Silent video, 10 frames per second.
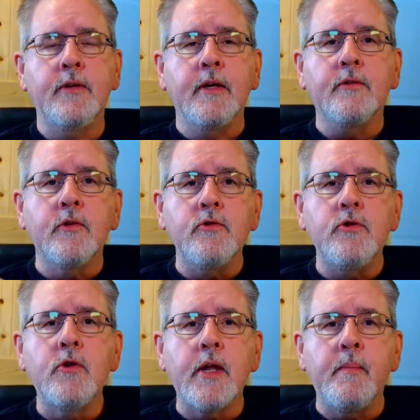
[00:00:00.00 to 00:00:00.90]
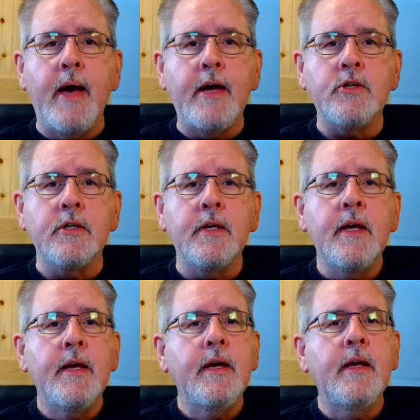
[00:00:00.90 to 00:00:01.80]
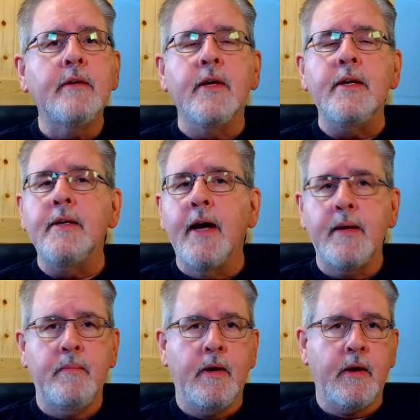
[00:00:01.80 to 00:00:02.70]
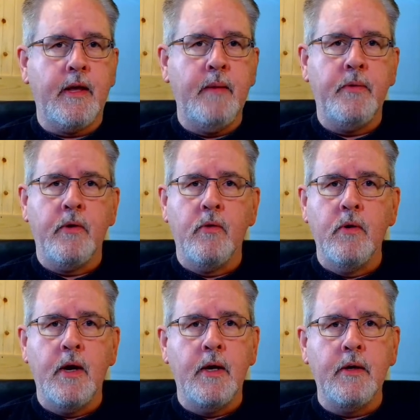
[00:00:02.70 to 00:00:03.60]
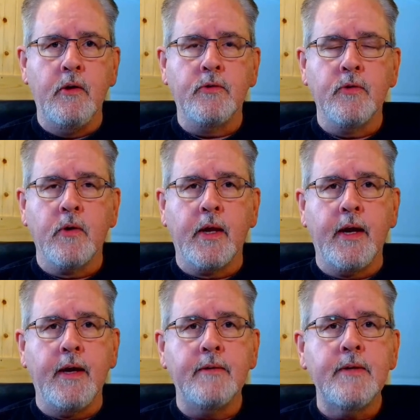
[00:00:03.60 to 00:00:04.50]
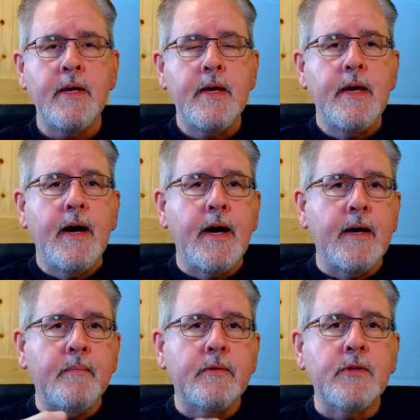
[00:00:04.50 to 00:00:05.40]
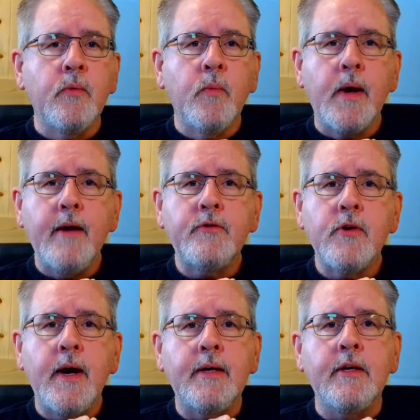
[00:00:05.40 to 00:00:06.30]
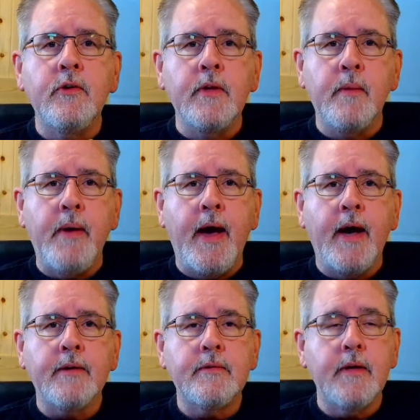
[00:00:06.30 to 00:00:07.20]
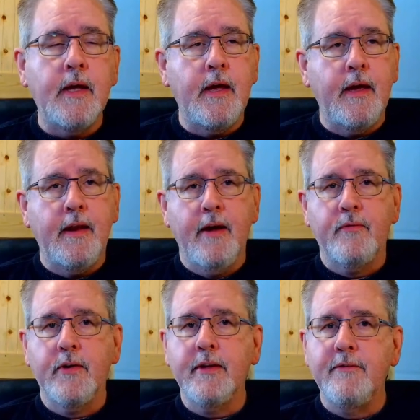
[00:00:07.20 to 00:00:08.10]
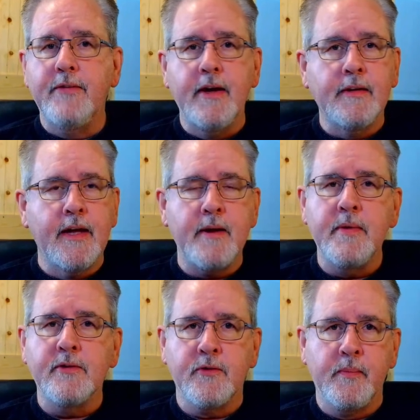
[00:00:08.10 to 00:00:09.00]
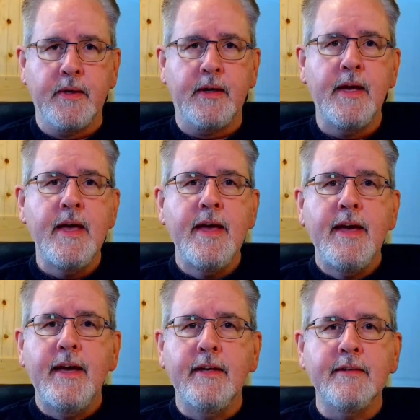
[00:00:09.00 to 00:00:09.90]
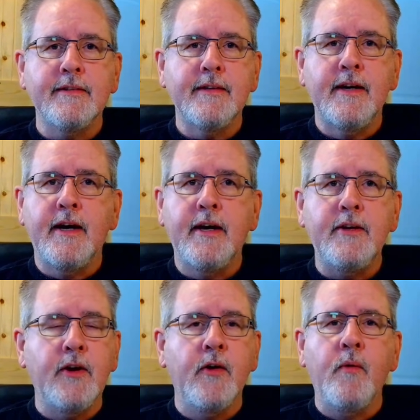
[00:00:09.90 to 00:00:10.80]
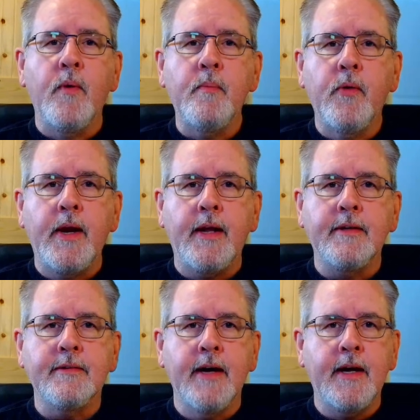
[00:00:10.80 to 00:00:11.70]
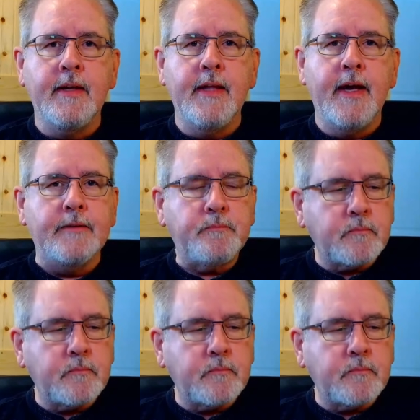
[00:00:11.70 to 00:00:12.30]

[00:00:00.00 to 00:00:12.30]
in. So you can imagine it is a nightmare to keep your notes organized. So what I've tried to do in the past, and I've really failed at it miserably, is, at one point I decided that